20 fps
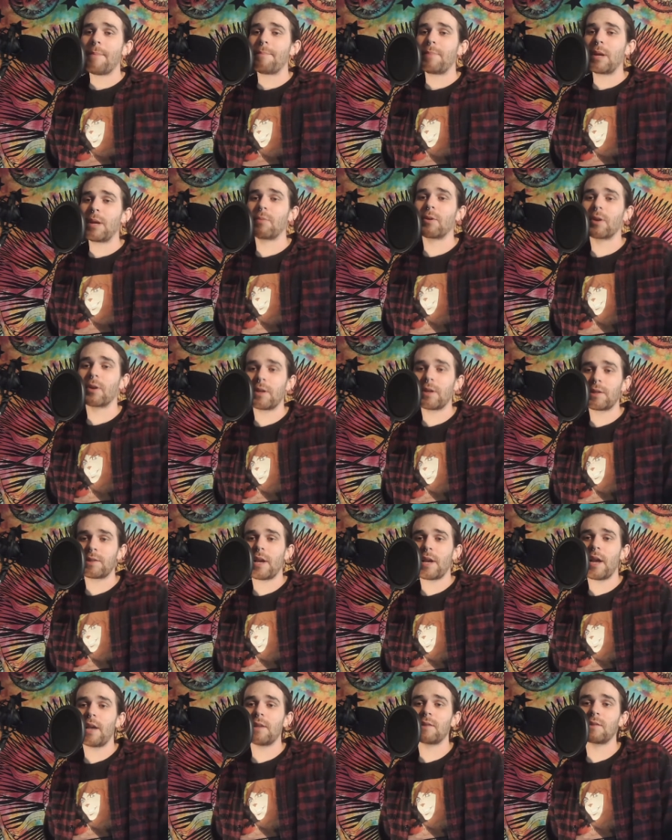People are going to
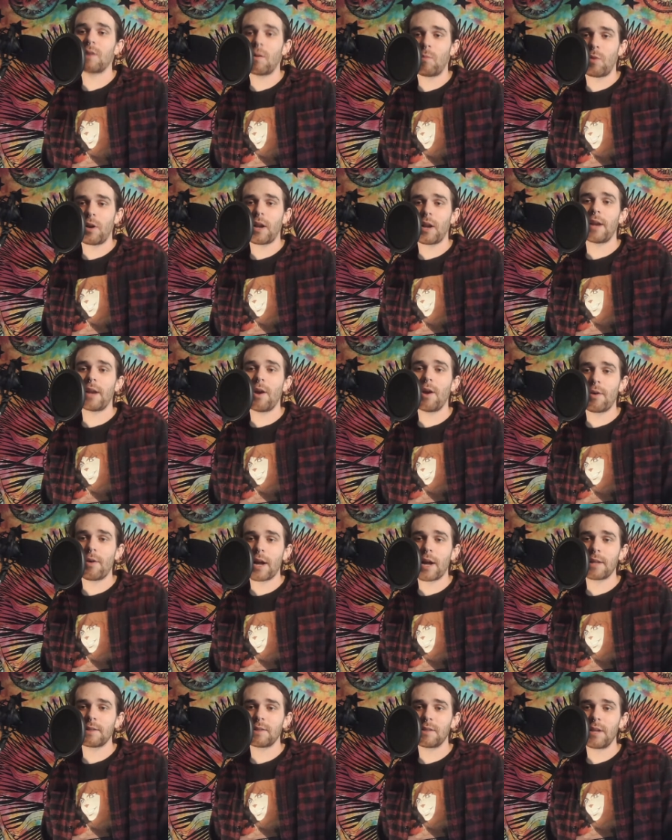say someone I know
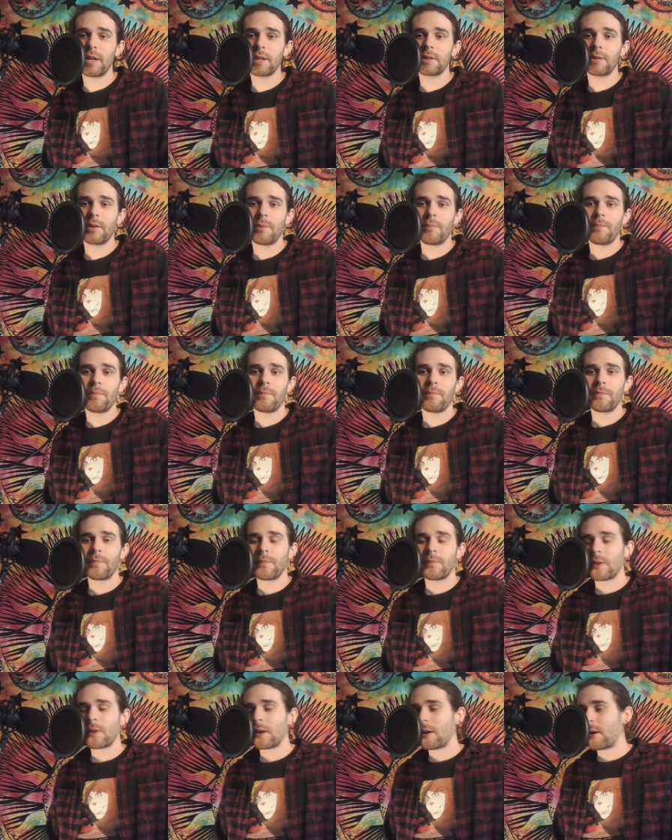got sick,
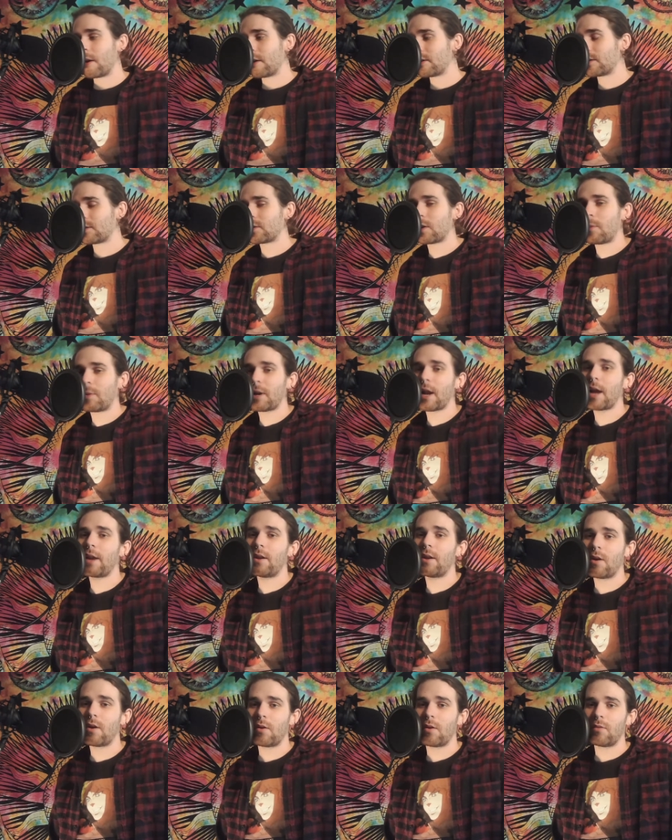someone I
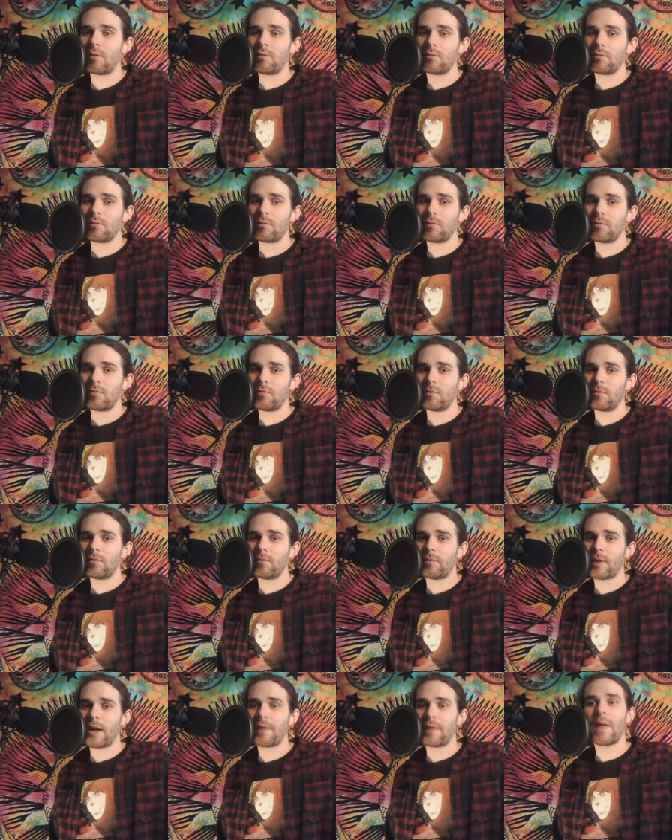know
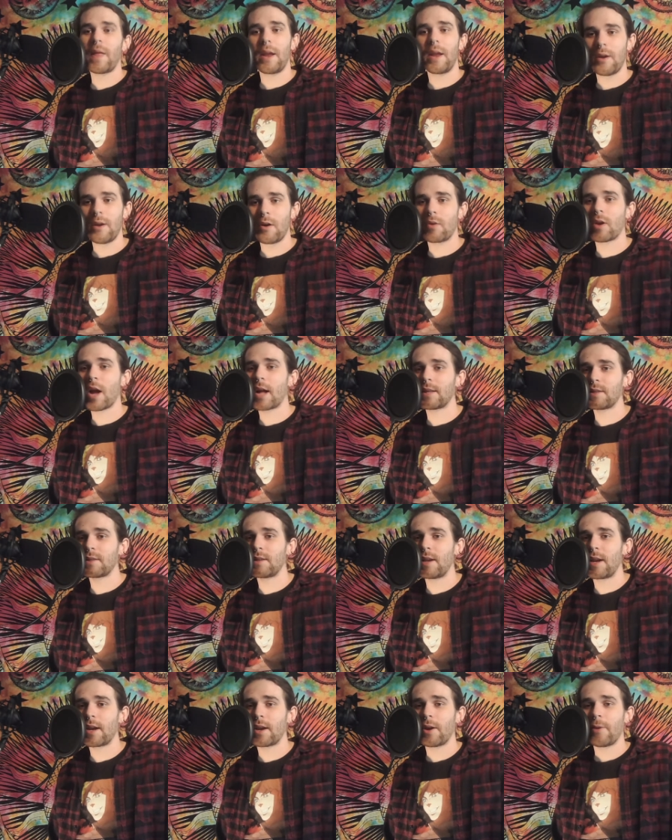that they know got
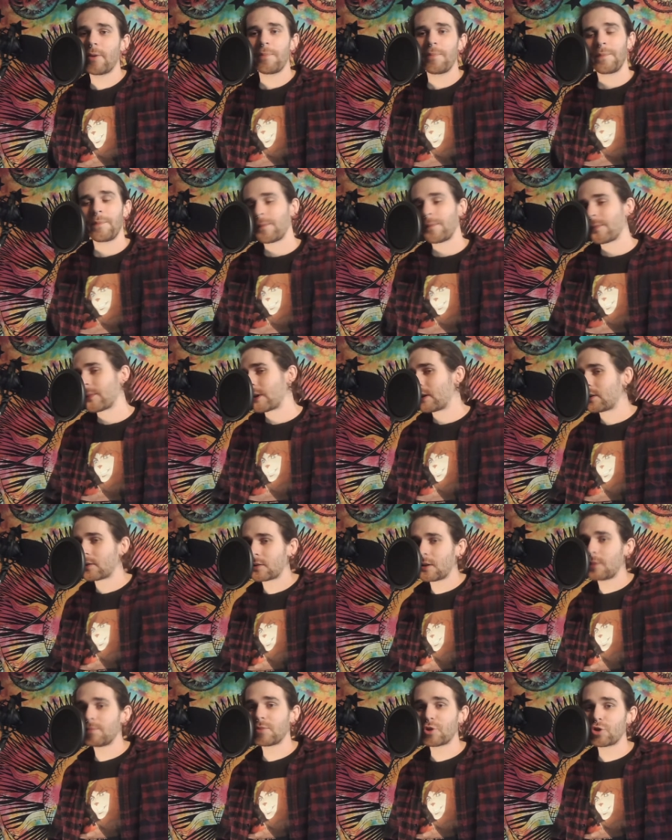sick,
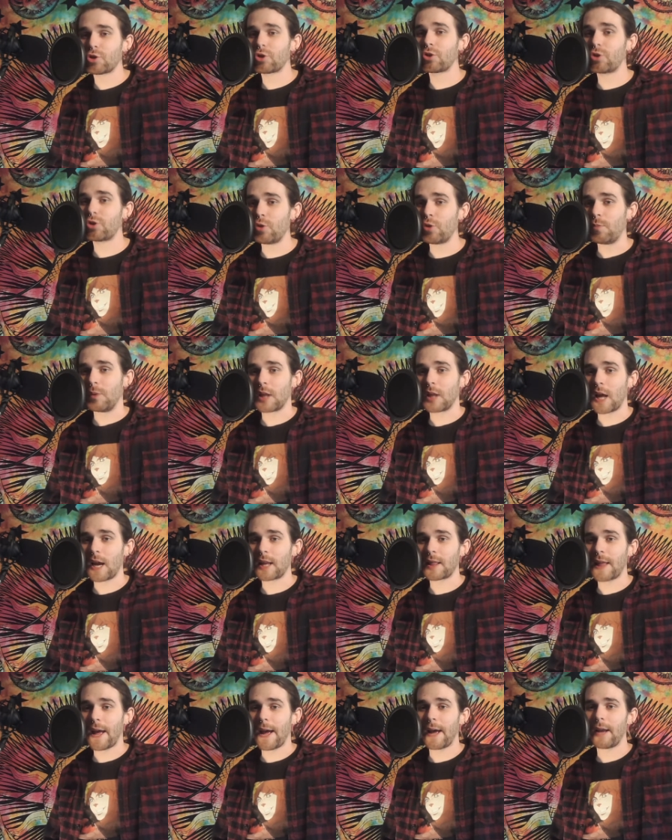something stupid like
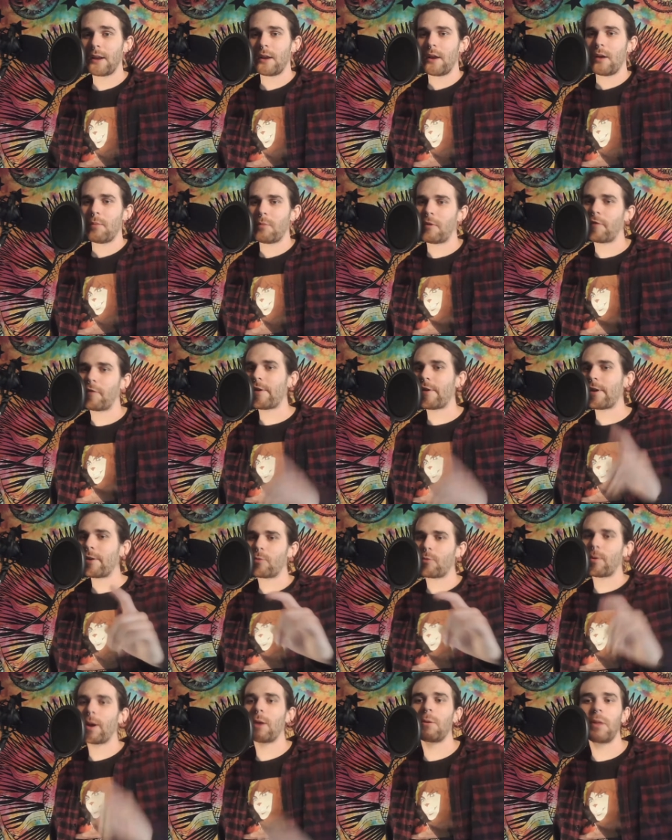that, but very
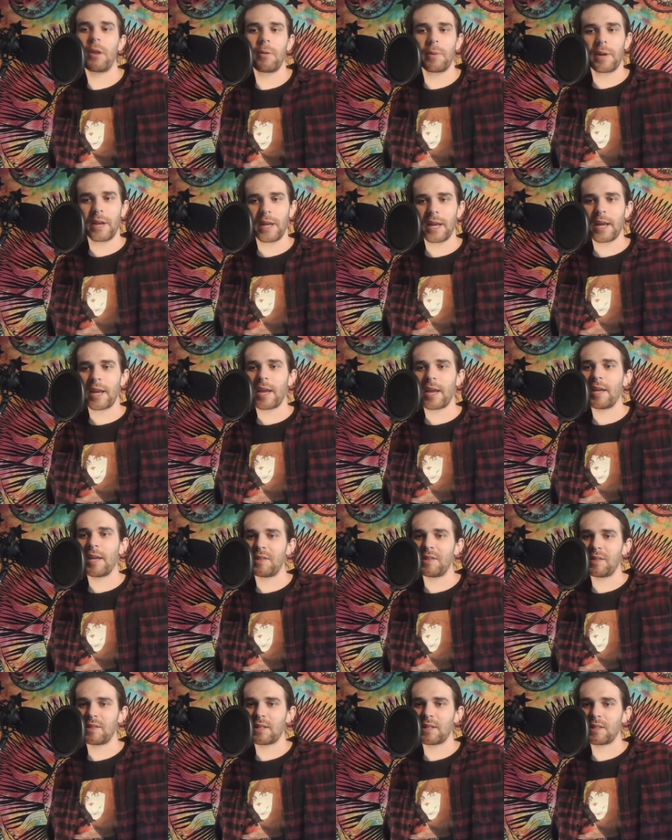rarely are we going to get
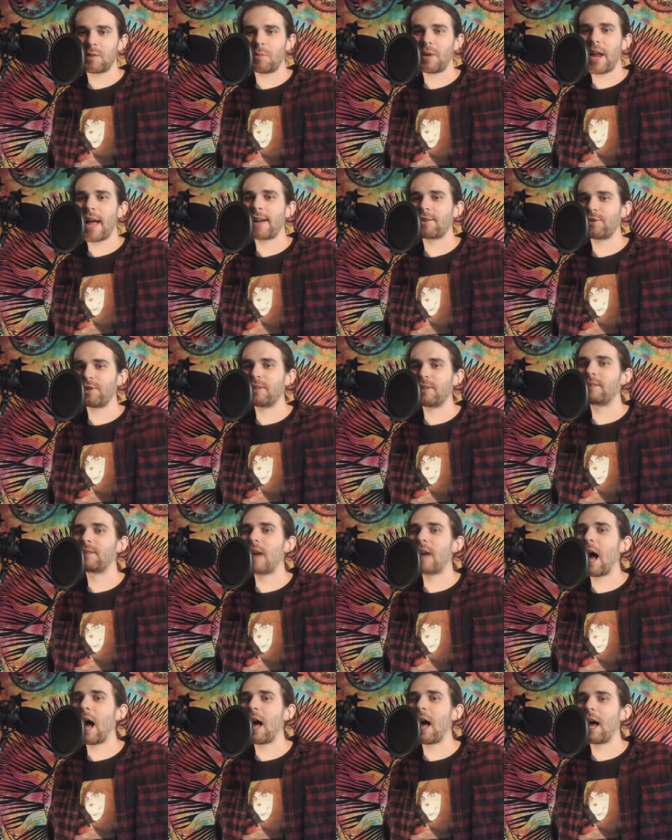cases that someone actually
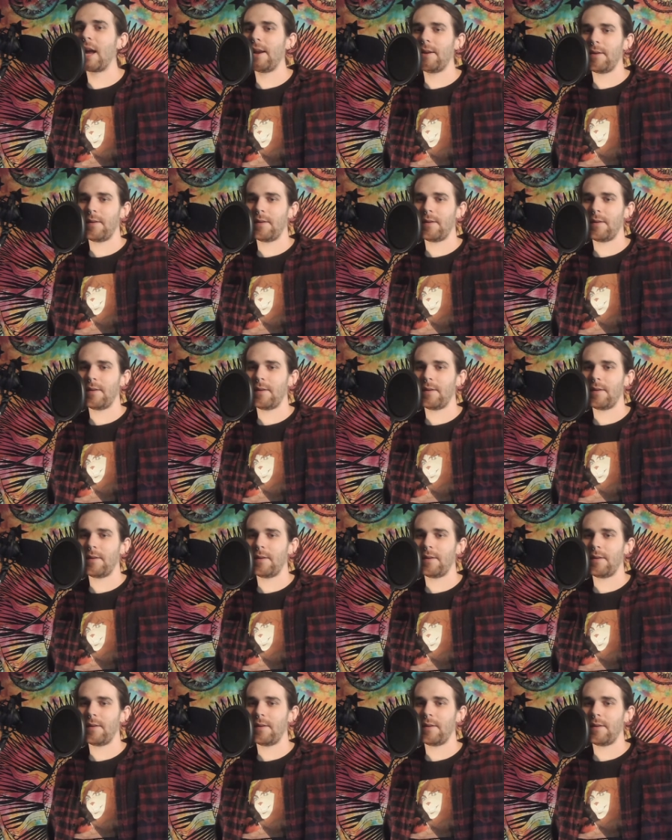died.